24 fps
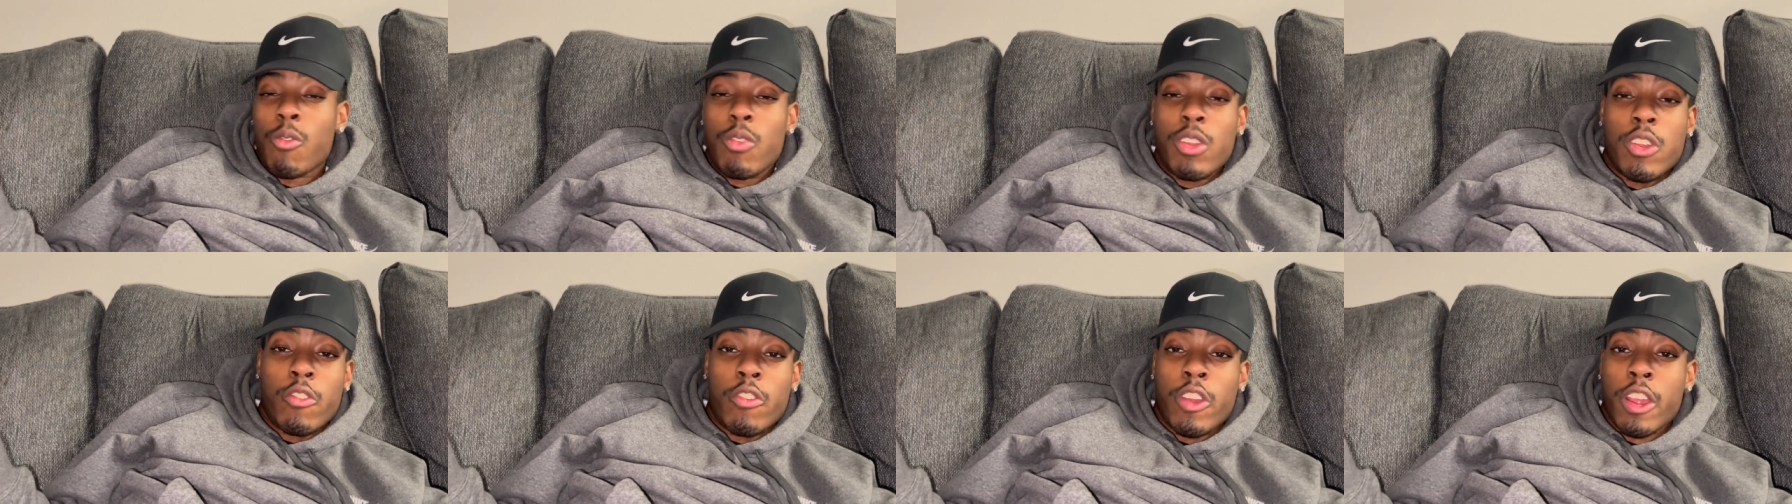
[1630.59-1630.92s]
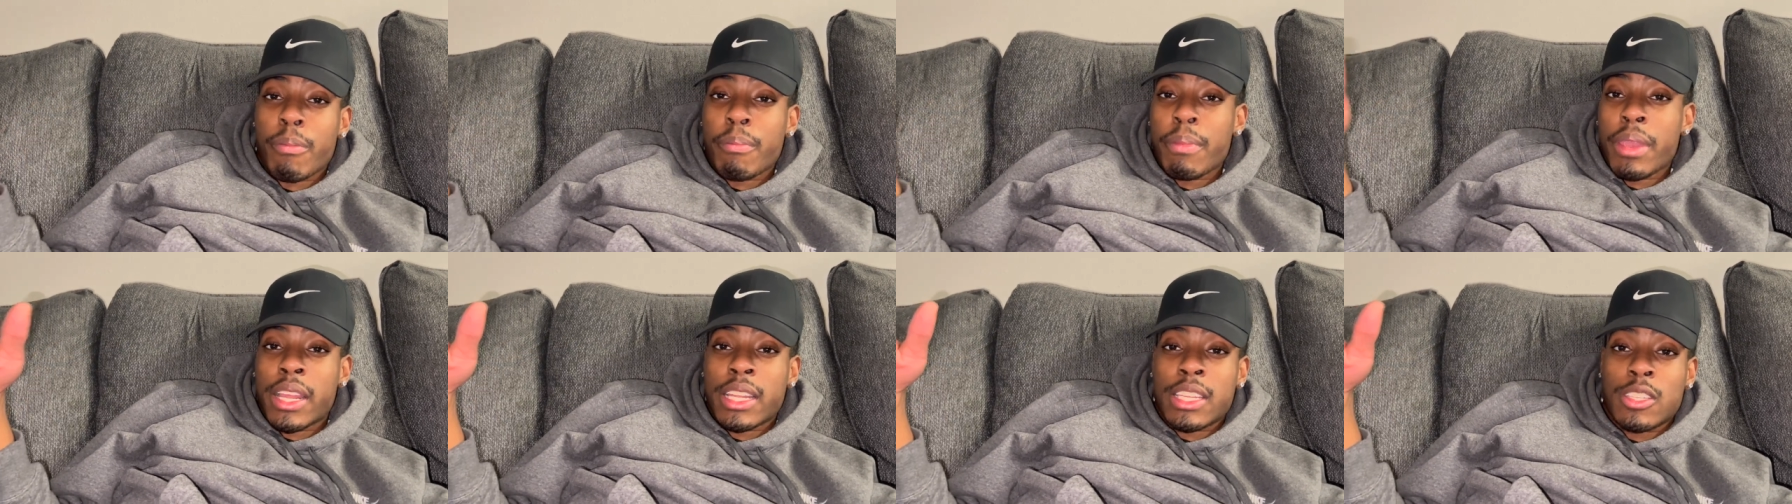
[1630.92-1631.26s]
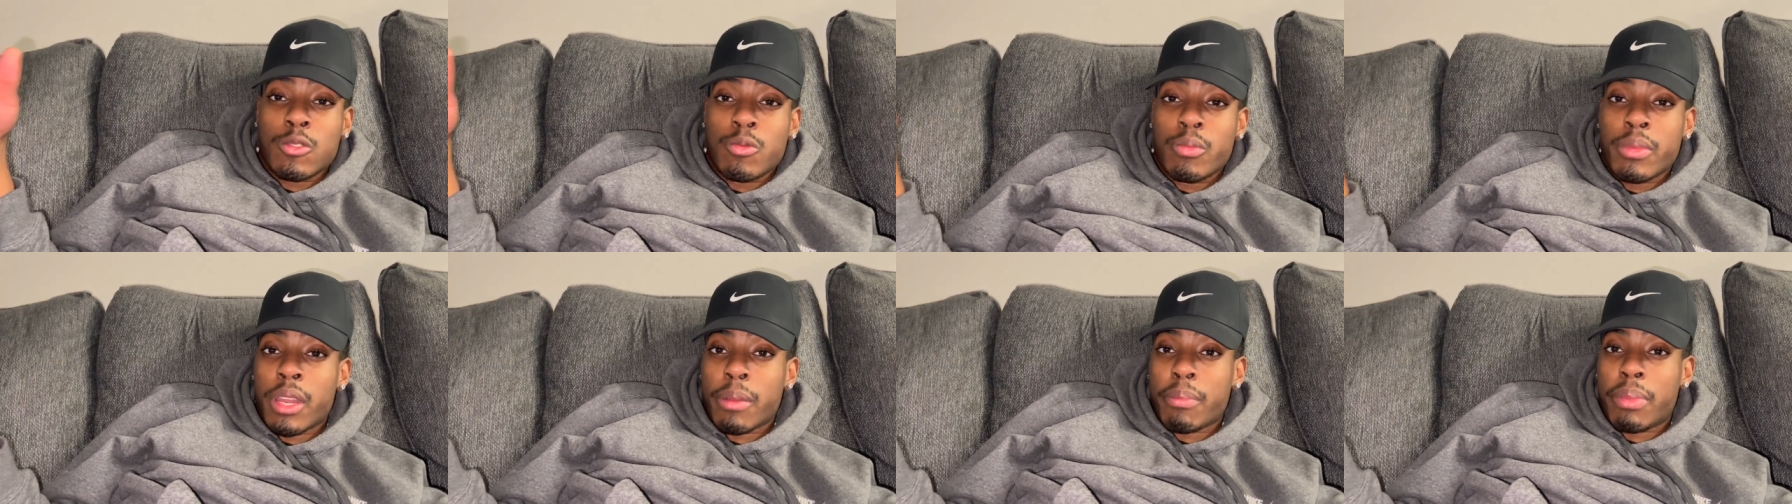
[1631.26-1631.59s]
really recommend too
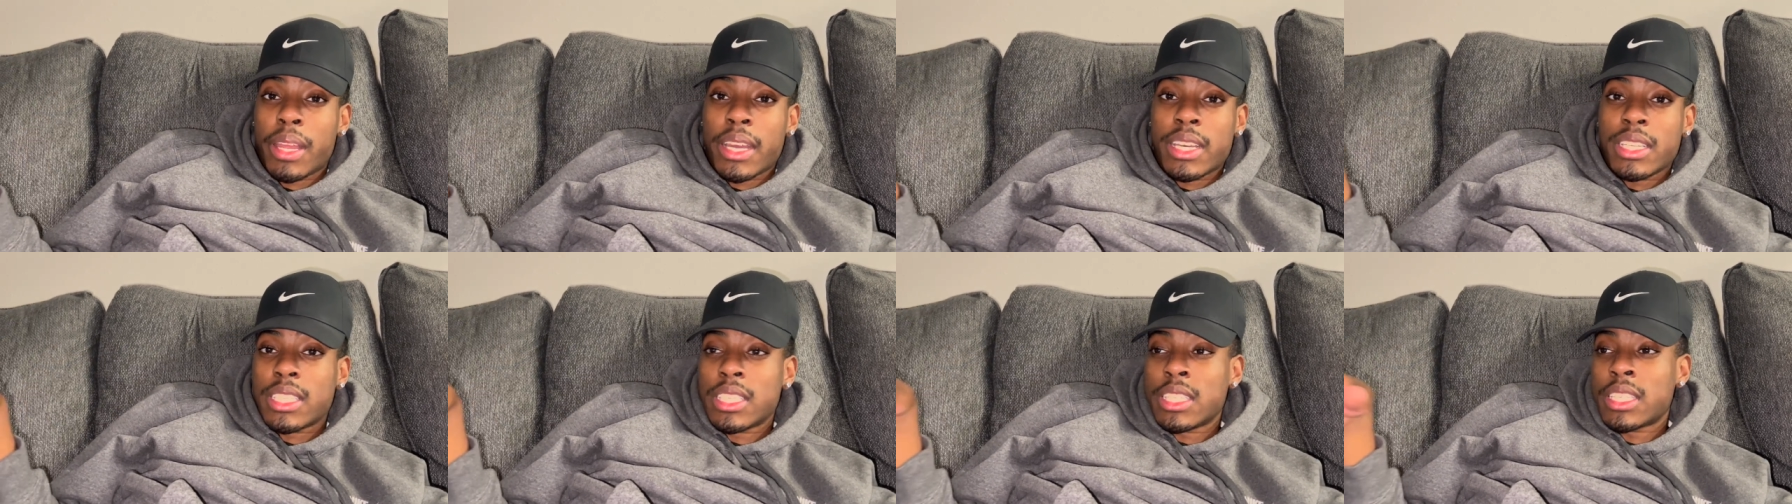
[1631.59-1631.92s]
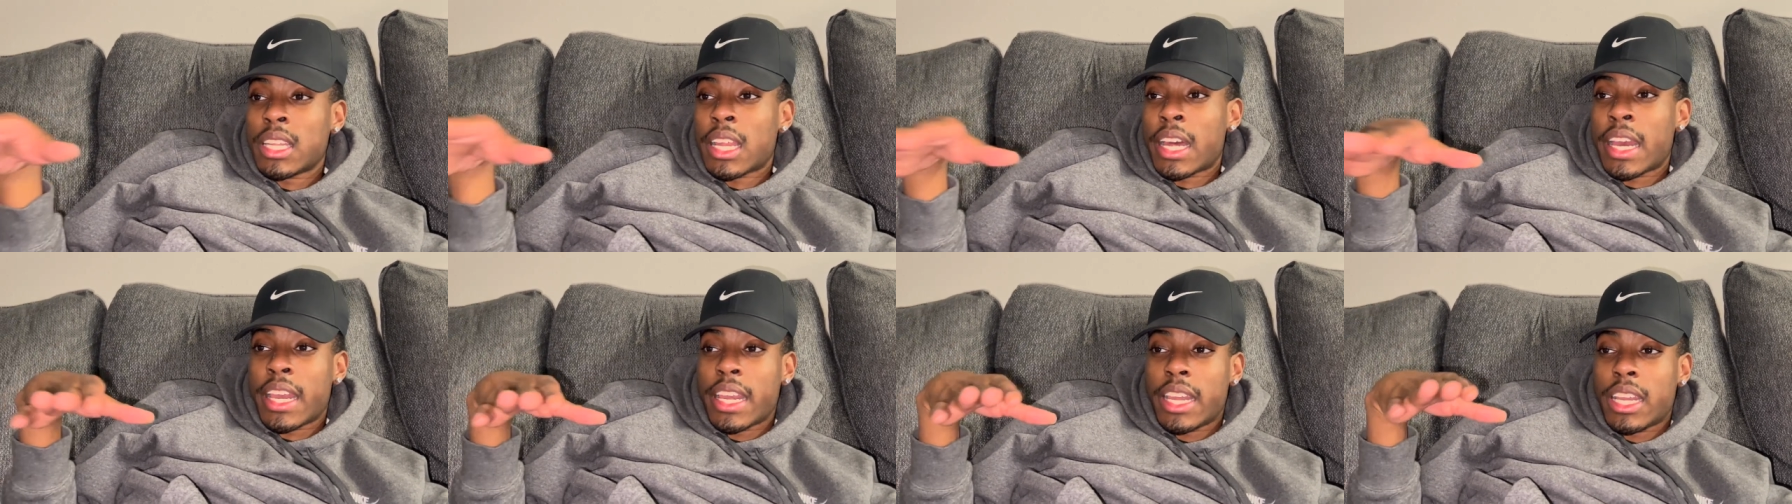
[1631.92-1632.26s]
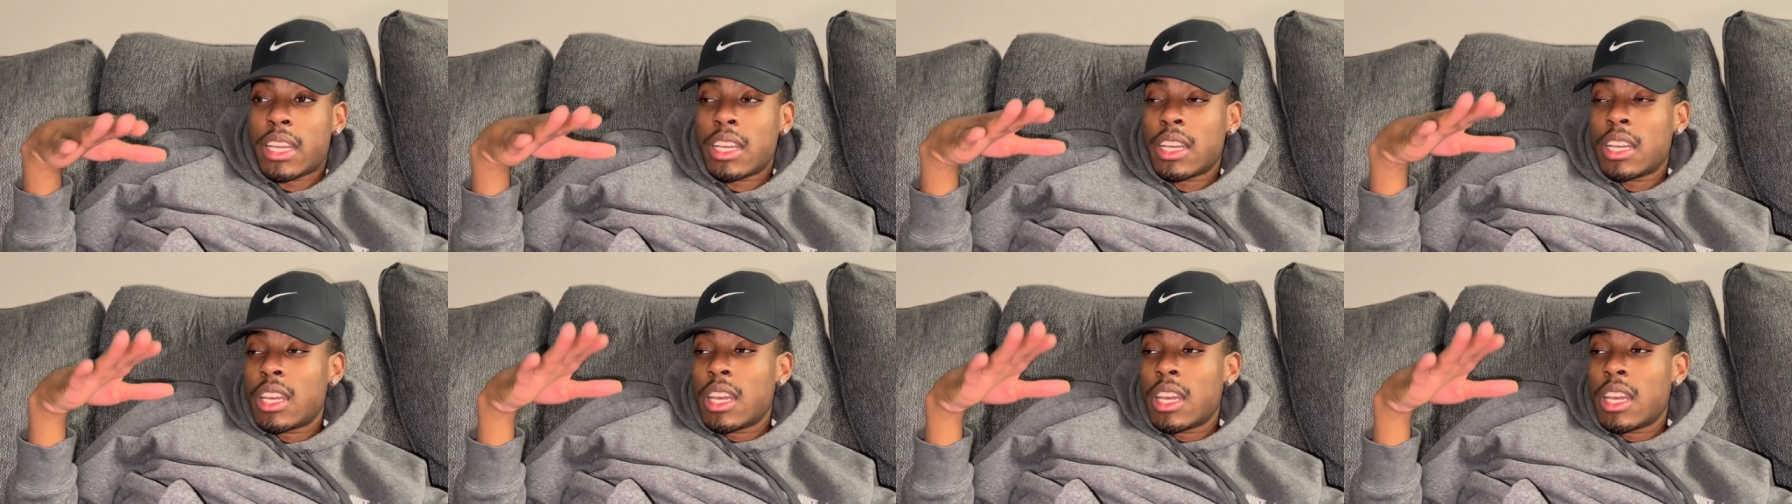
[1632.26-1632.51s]
many places. Like,